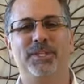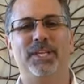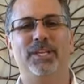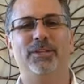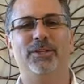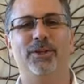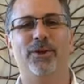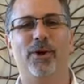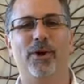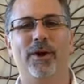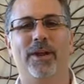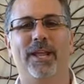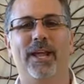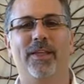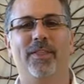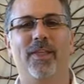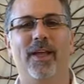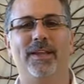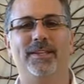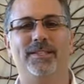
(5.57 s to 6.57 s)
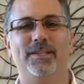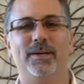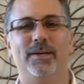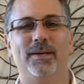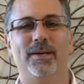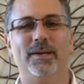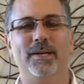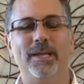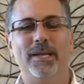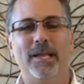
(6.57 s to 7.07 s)
Dean Denardi. I'd like
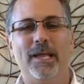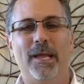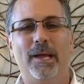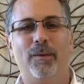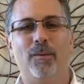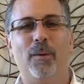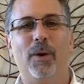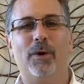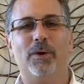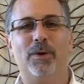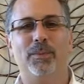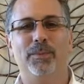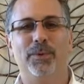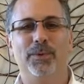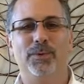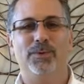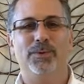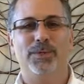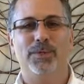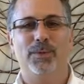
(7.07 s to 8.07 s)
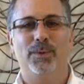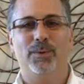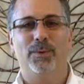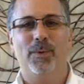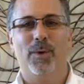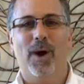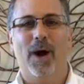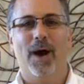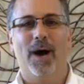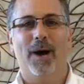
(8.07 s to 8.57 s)
to welcome you to
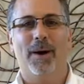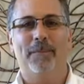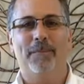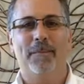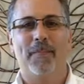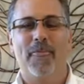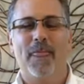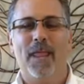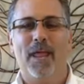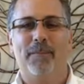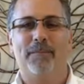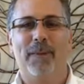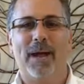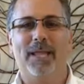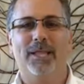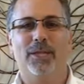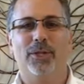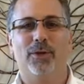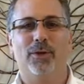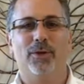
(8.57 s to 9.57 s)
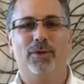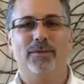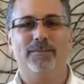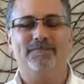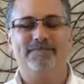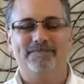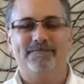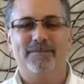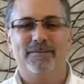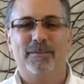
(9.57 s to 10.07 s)
my little
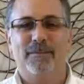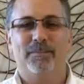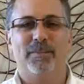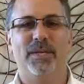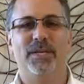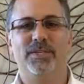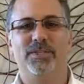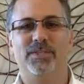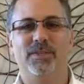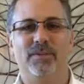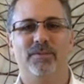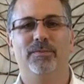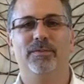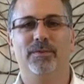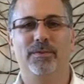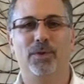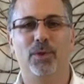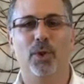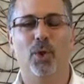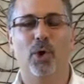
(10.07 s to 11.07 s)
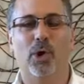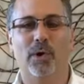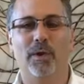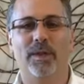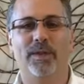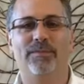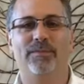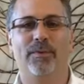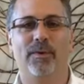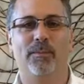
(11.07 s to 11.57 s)
piece of glory
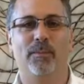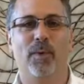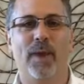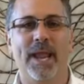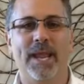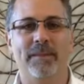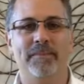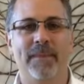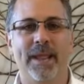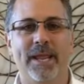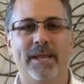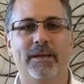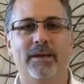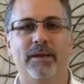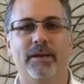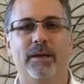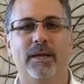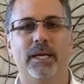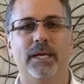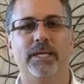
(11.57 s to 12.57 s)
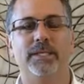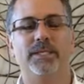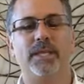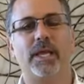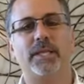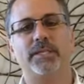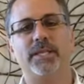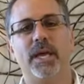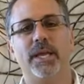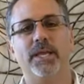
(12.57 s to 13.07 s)
from Rainmaker. Because
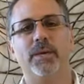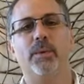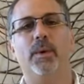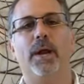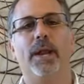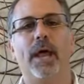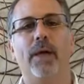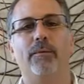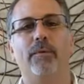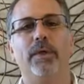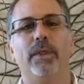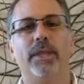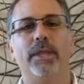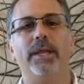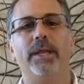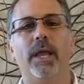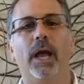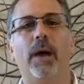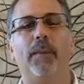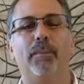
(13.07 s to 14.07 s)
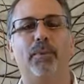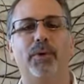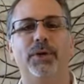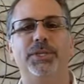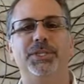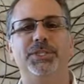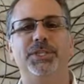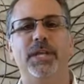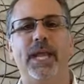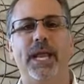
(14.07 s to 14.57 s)
I'll tell you what, I really
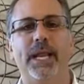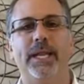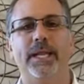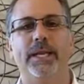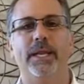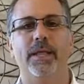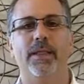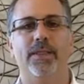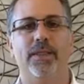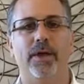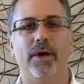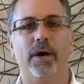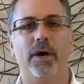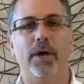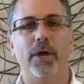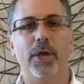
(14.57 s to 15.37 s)
appreciated the